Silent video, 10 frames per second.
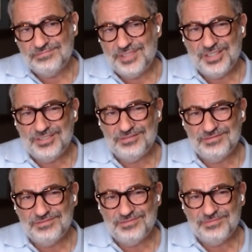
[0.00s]
You know,
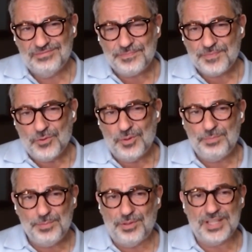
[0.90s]
when
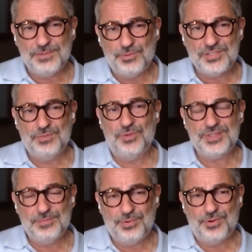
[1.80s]
people ask me what's the most
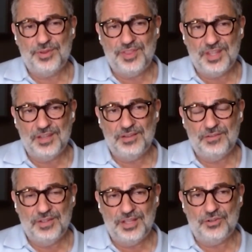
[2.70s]
important thing
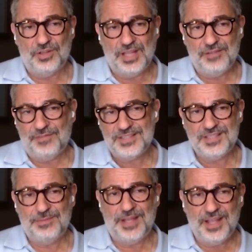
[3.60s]
in your life, I
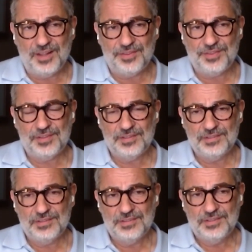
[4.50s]
say my health.
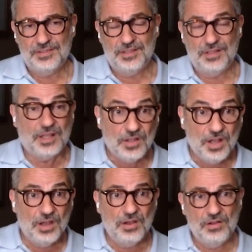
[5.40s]
They're like,
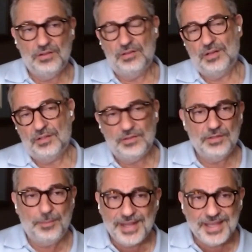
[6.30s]
oh,
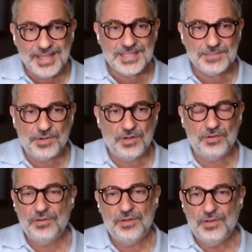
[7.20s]
not my kids,
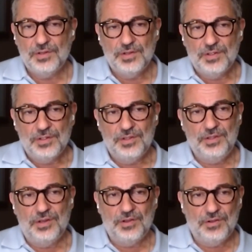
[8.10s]
bro.
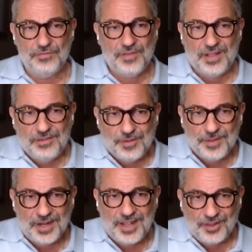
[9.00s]
If I'm
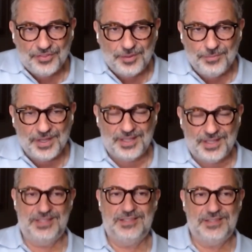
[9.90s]
not healthy, my
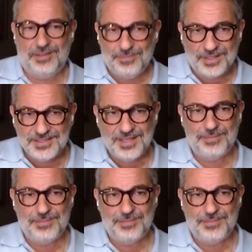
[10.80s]
kids, I'm not seeing